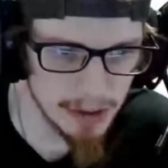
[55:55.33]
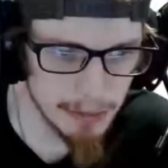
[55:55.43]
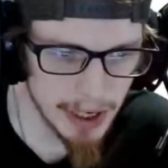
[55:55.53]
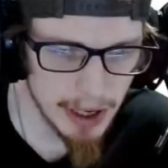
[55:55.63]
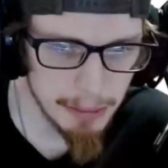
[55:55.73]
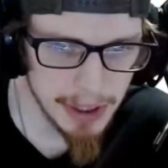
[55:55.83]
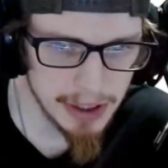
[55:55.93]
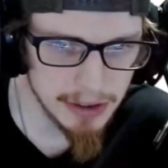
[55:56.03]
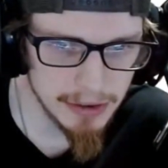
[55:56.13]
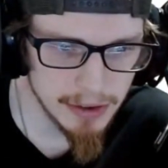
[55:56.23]
might not
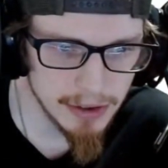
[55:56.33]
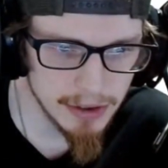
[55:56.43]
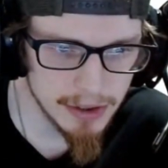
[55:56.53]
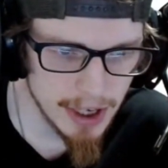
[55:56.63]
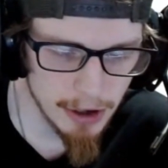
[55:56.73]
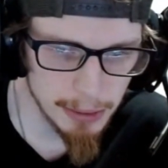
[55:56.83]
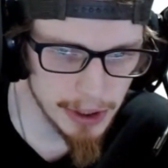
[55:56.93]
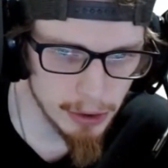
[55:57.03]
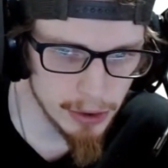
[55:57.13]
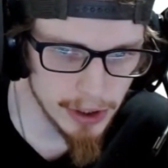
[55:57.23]
be terribly
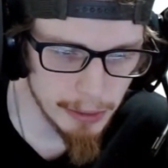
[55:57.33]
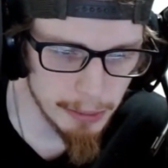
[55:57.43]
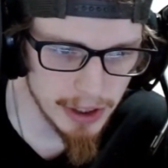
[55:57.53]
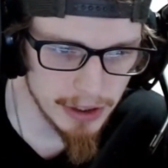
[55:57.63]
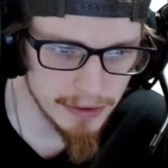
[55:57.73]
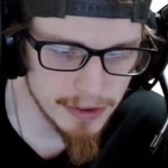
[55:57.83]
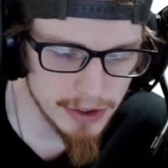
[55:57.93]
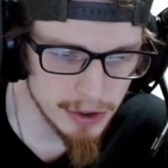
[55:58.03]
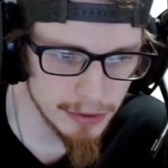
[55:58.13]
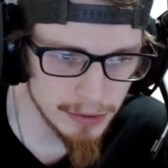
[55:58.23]
a whole lot of money
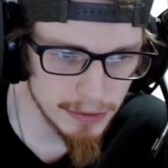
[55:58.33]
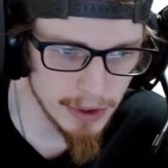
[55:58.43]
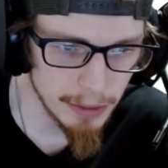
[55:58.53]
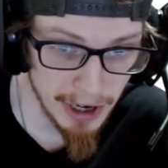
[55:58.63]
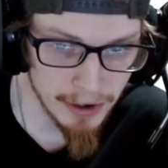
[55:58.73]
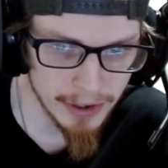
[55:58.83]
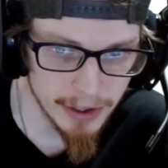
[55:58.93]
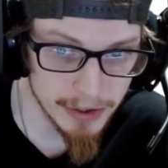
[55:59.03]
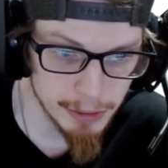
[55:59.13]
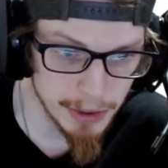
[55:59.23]
to
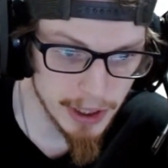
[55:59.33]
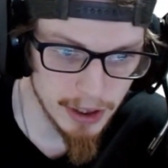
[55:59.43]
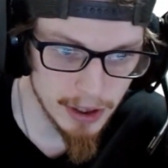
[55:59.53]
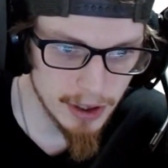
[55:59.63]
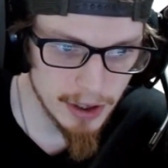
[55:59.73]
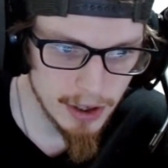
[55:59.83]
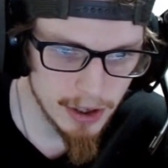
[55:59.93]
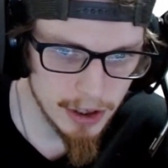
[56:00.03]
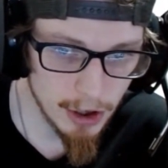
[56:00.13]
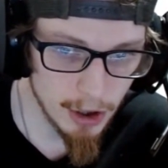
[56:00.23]
Americans, but
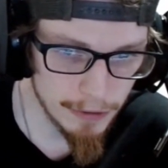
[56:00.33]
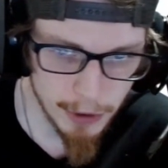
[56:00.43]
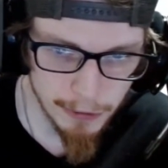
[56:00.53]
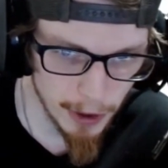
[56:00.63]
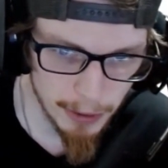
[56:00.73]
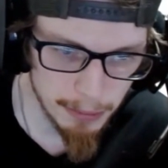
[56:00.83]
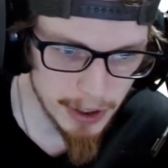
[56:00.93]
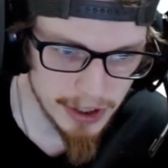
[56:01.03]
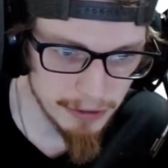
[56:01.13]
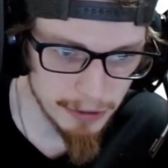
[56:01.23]
if you're from
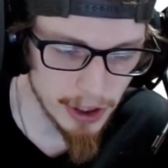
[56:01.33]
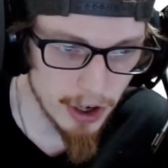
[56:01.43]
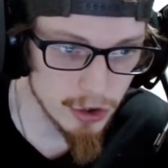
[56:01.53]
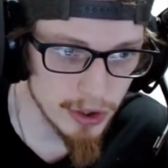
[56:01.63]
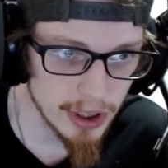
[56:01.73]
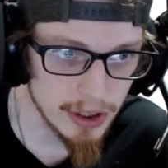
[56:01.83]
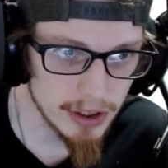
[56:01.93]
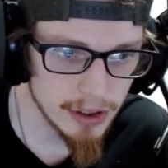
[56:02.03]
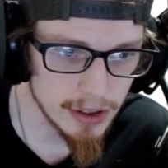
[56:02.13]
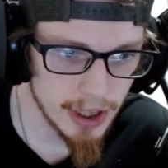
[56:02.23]
a different country
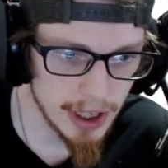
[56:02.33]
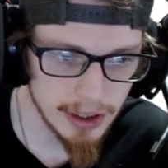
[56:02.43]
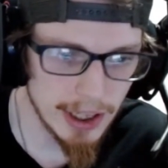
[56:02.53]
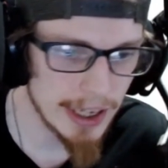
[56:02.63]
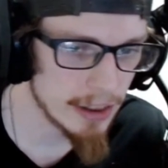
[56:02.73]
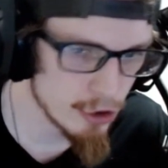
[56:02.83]
that like the